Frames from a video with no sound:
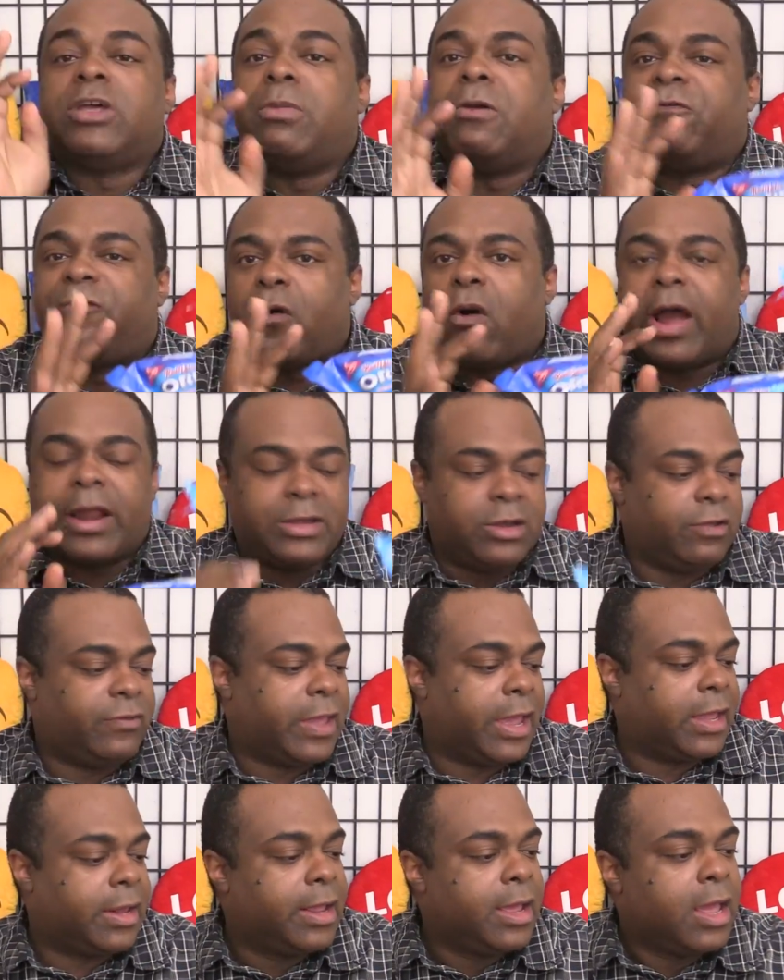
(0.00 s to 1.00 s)
So before I do
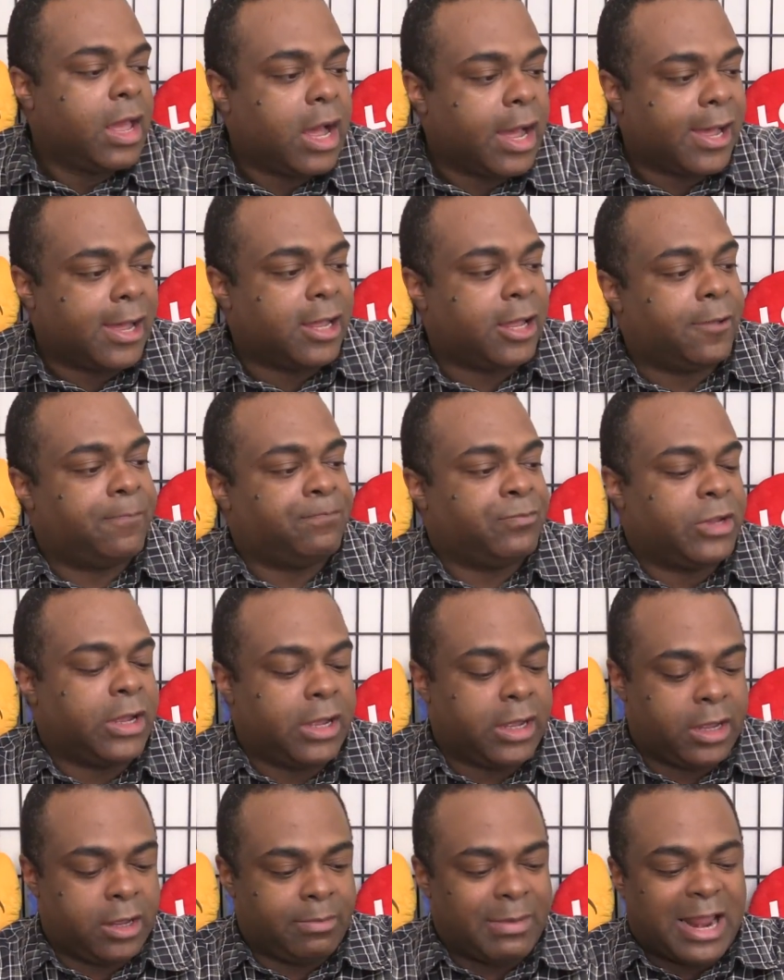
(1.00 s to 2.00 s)
that,
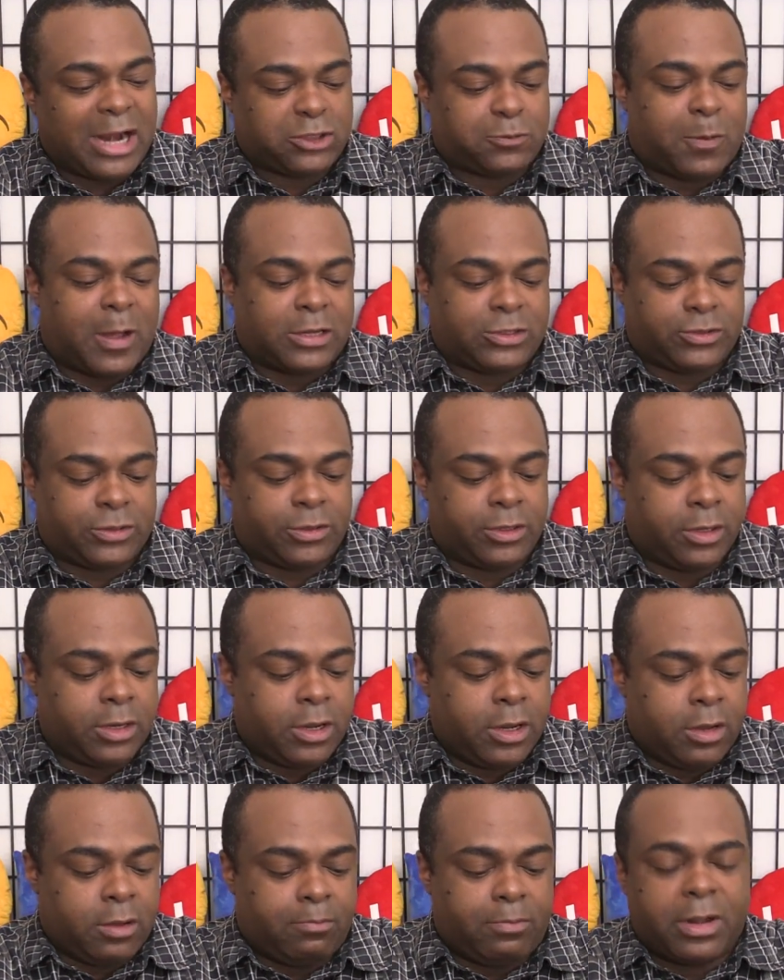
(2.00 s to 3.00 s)
not a sponsor,
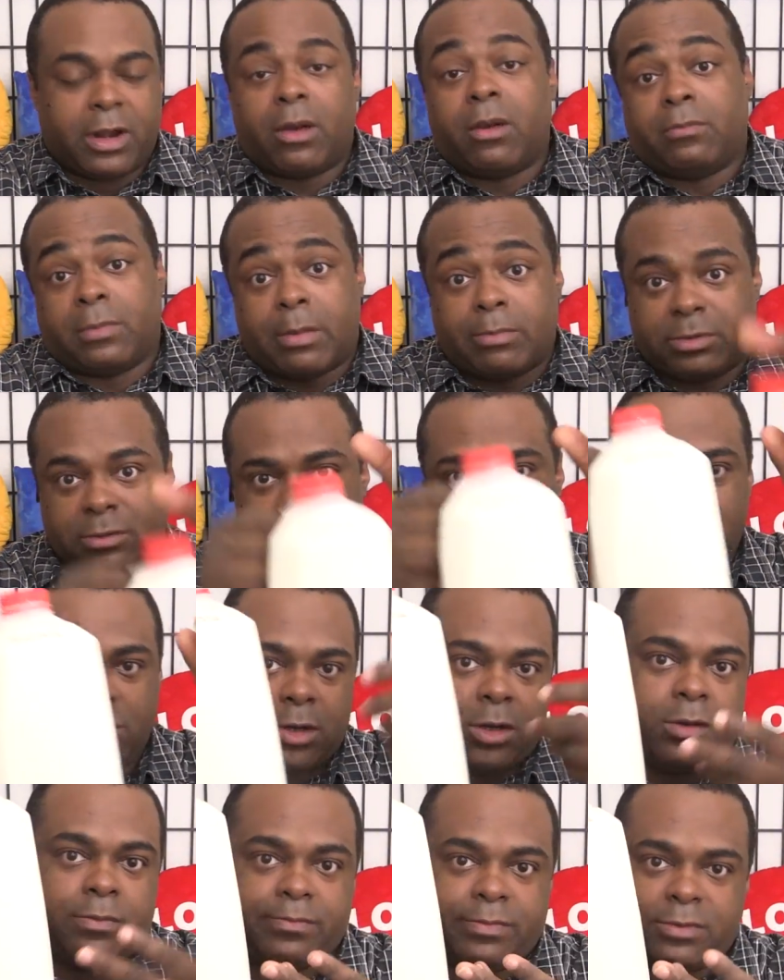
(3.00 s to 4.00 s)
but I'm
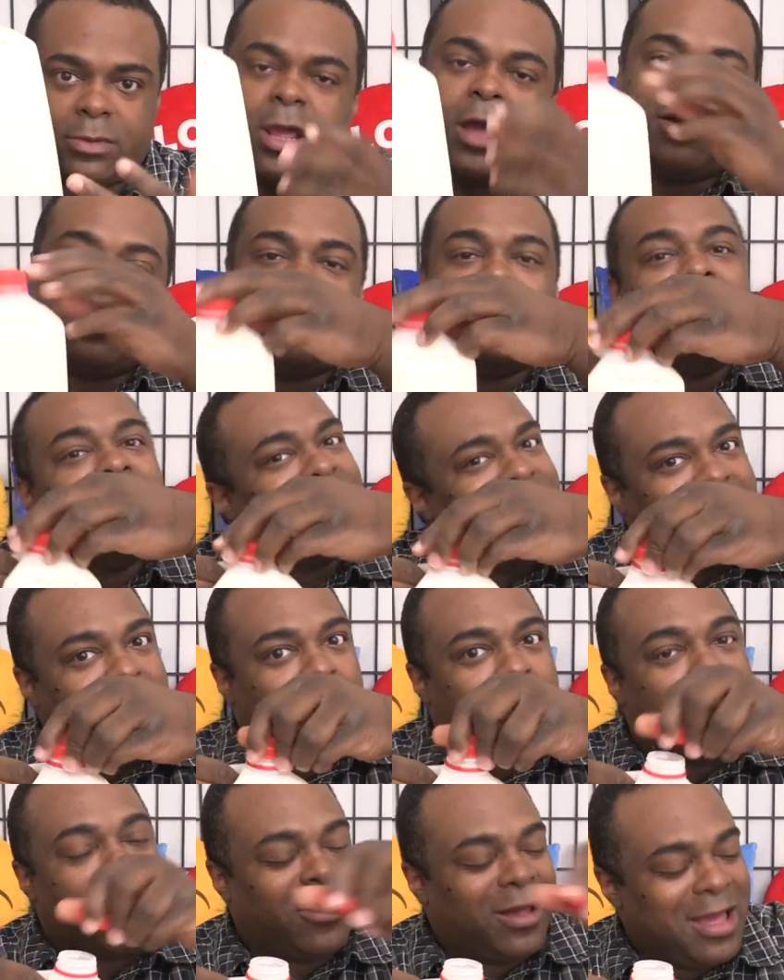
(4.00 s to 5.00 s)
you know,
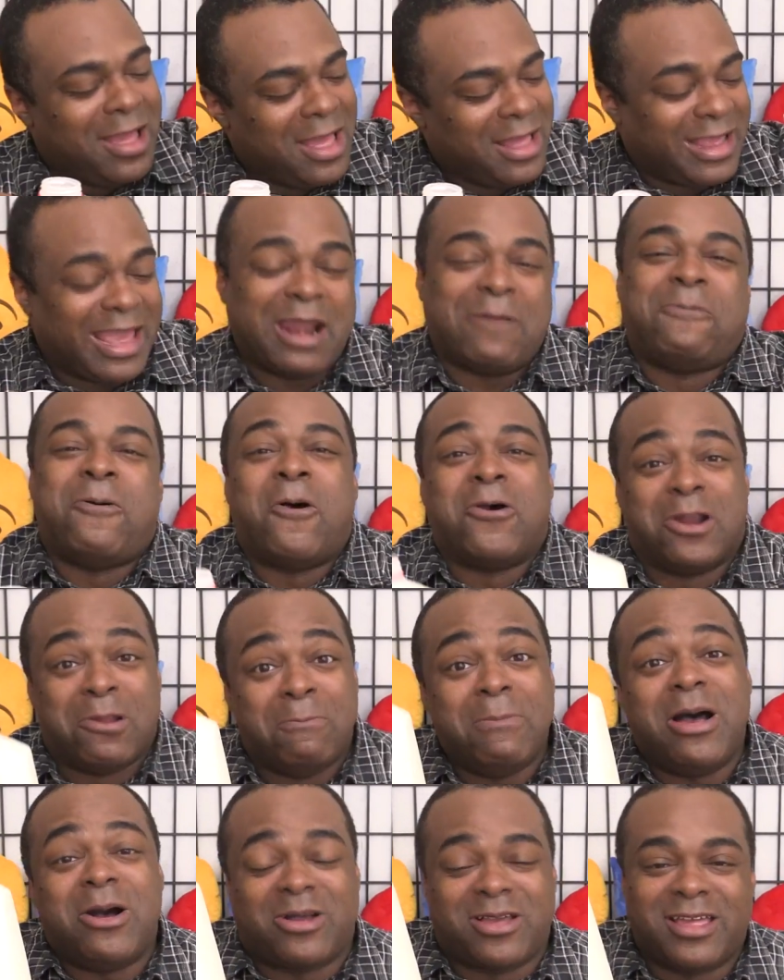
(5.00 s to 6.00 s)
gotta pour the
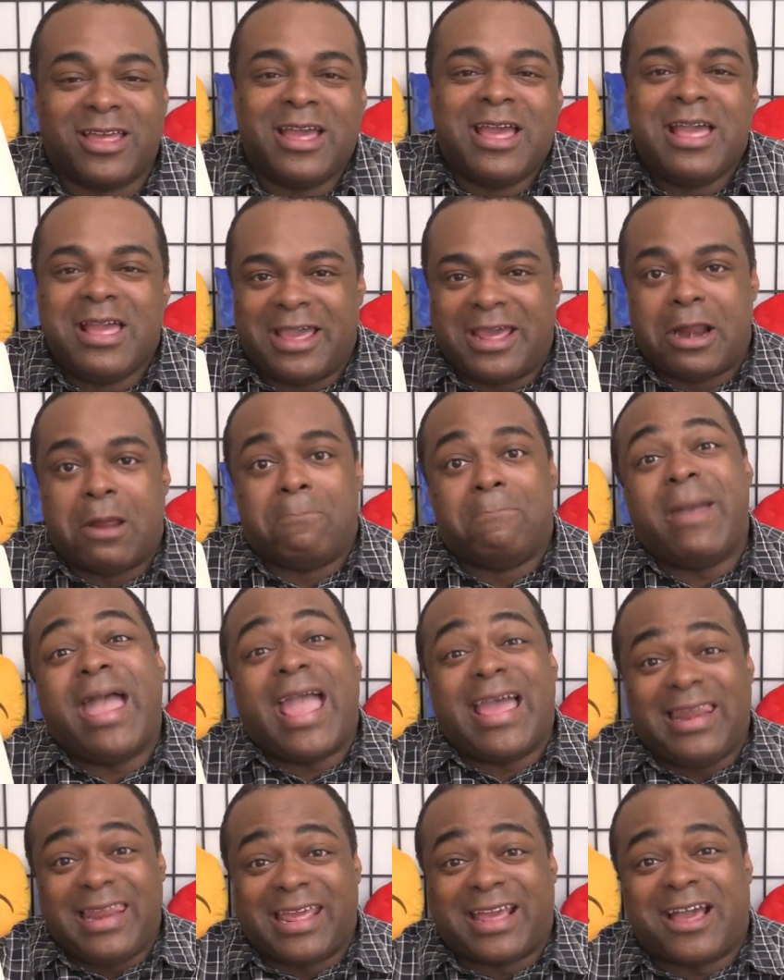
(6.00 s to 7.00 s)
milk in a
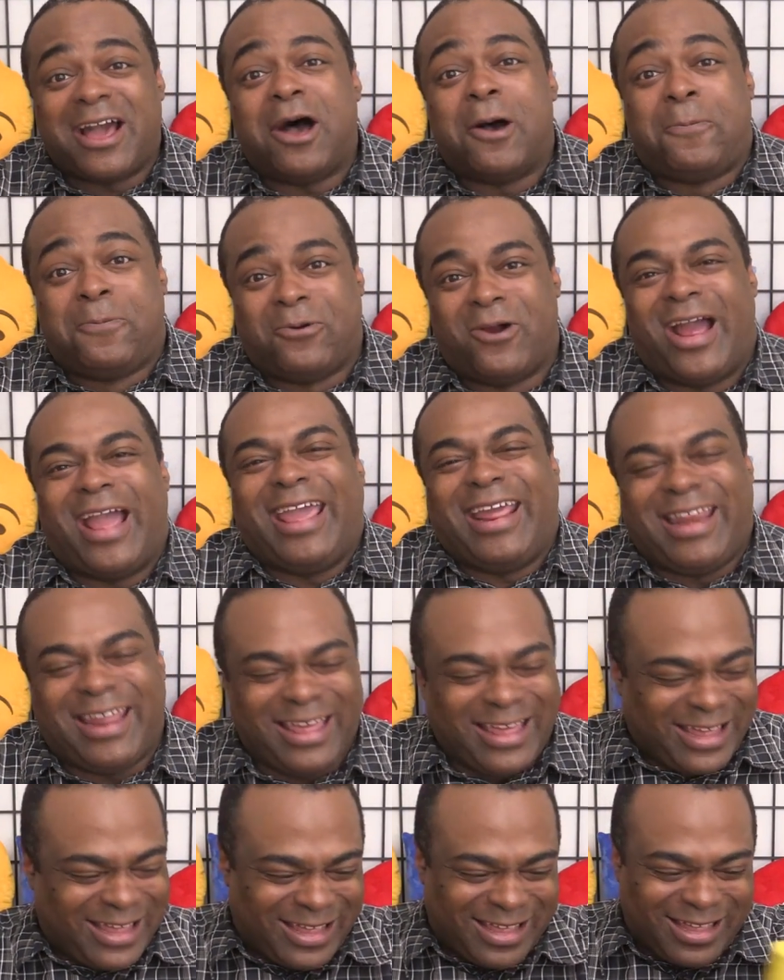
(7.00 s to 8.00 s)
manly cup,
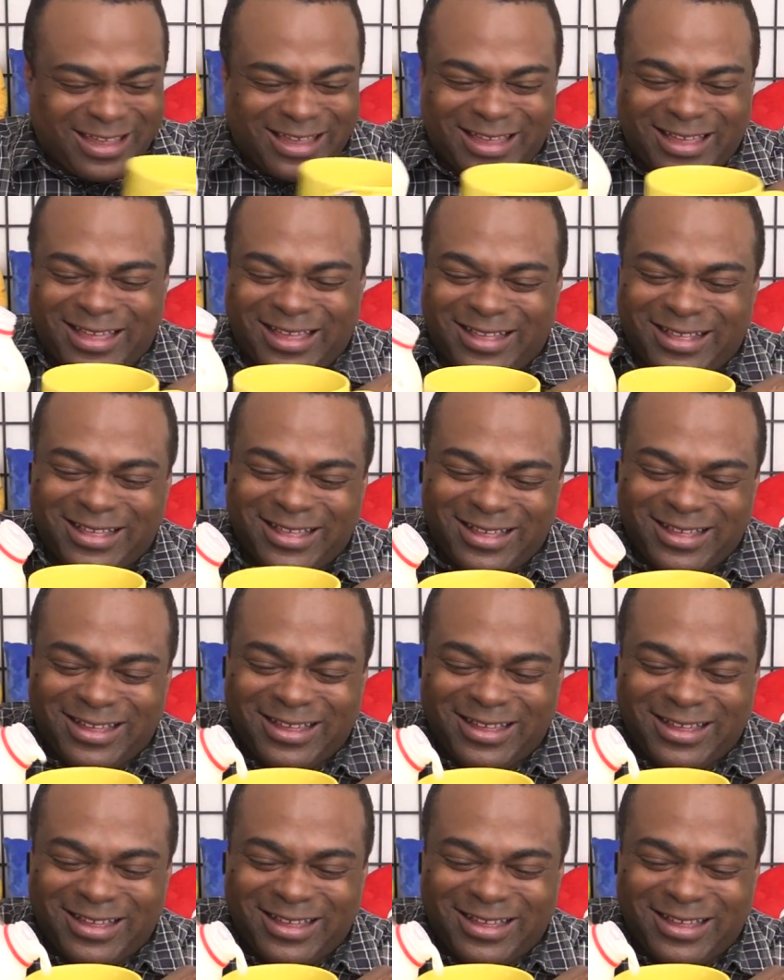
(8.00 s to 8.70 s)
right?